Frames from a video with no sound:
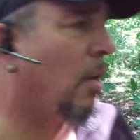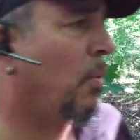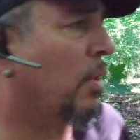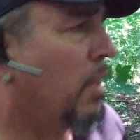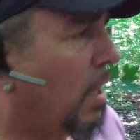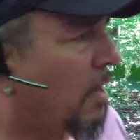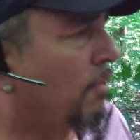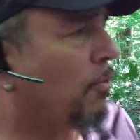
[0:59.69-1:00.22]

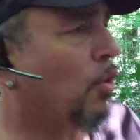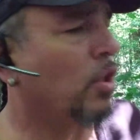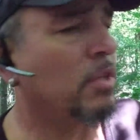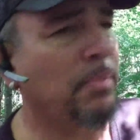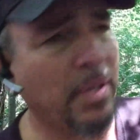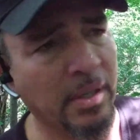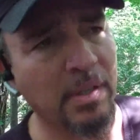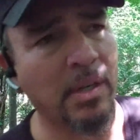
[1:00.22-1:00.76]
with law
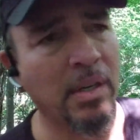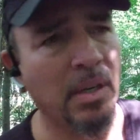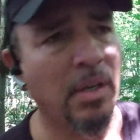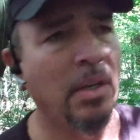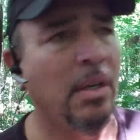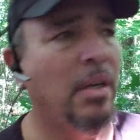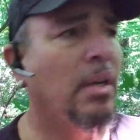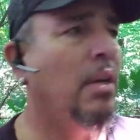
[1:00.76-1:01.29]
enforcement,
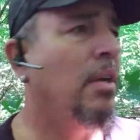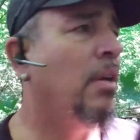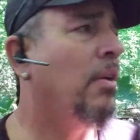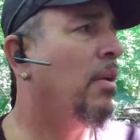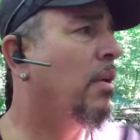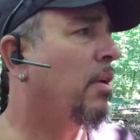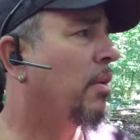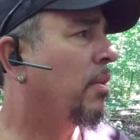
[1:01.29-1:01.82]

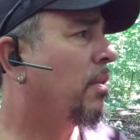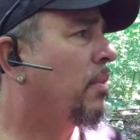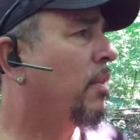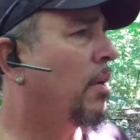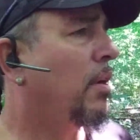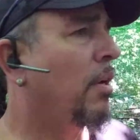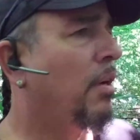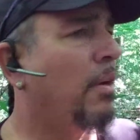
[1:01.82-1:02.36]

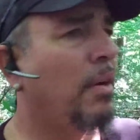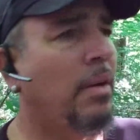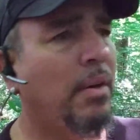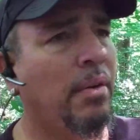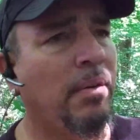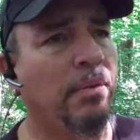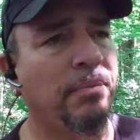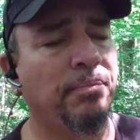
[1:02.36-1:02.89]

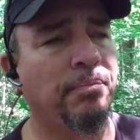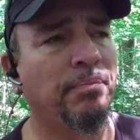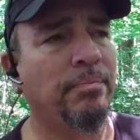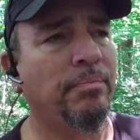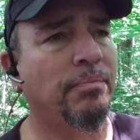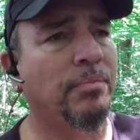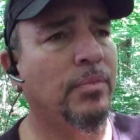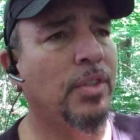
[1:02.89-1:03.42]

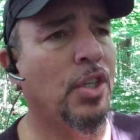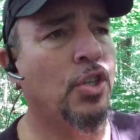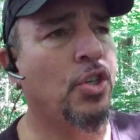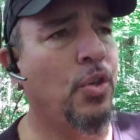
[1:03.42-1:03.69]
the